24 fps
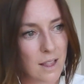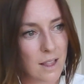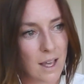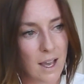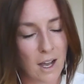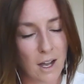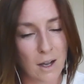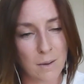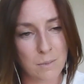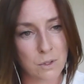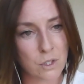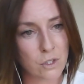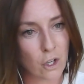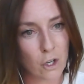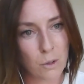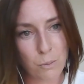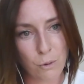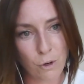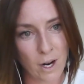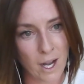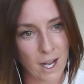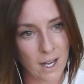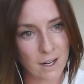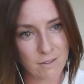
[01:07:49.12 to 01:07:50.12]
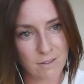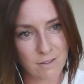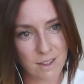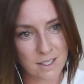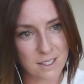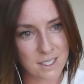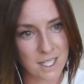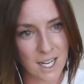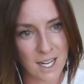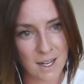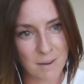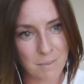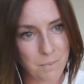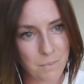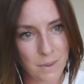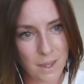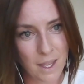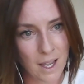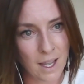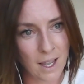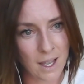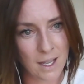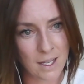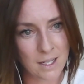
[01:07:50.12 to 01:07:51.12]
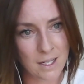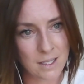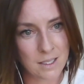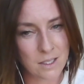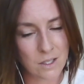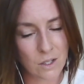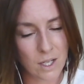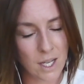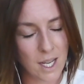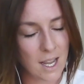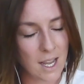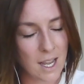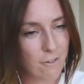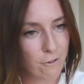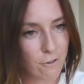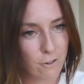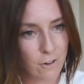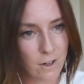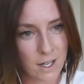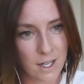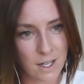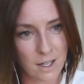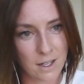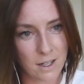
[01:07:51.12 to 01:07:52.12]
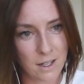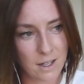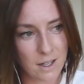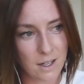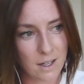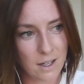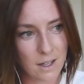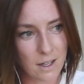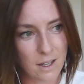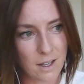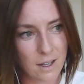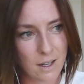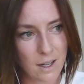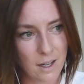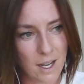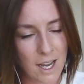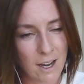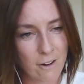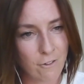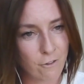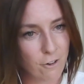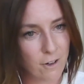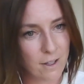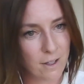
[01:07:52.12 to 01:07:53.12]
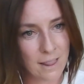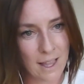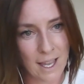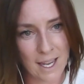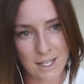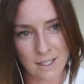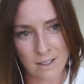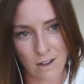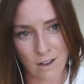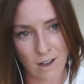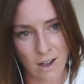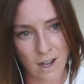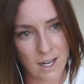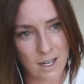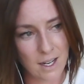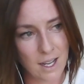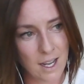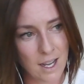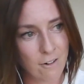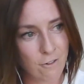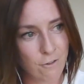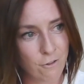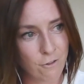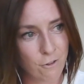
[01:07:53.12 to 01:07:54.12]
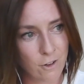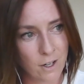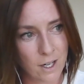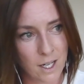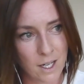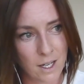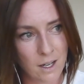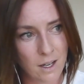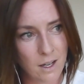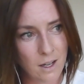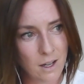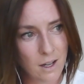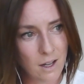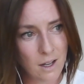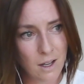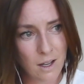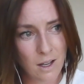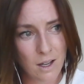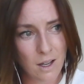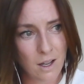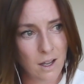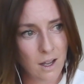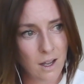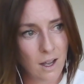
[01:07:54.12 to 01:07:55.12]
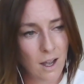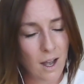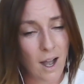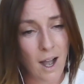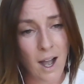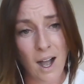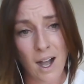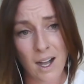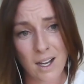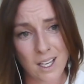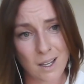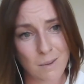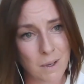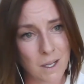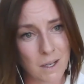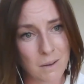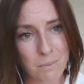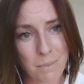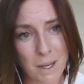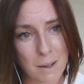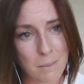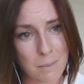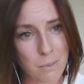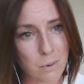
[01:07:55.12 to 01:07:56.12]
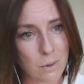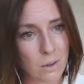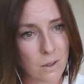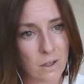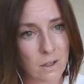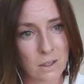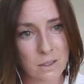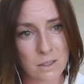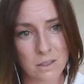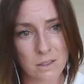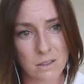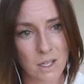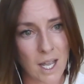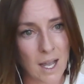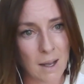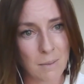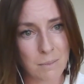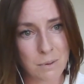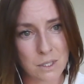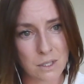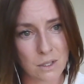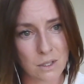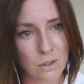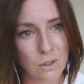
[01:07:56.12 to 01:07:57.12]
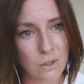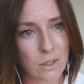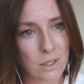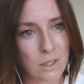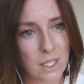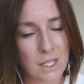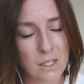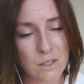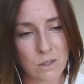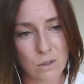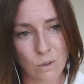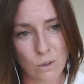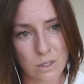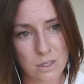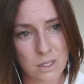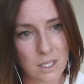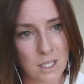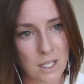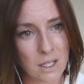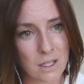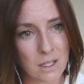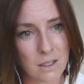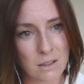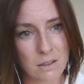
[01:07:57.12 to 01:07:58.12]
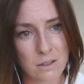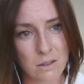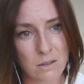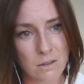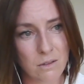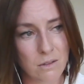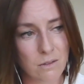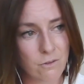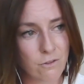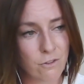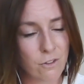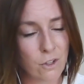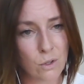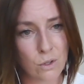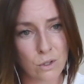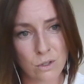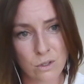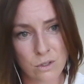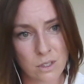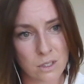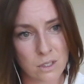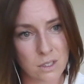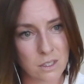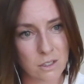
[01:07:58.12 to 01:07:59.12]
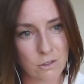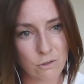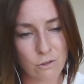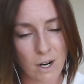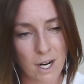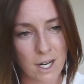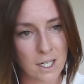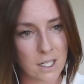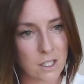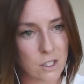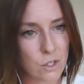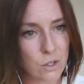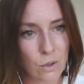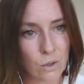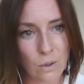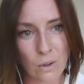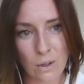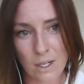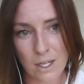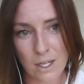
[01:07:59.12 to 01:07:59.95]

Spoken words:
I'm so proud of the team, and every late night, every argument, people are absolutely exhausted and fuses are running short,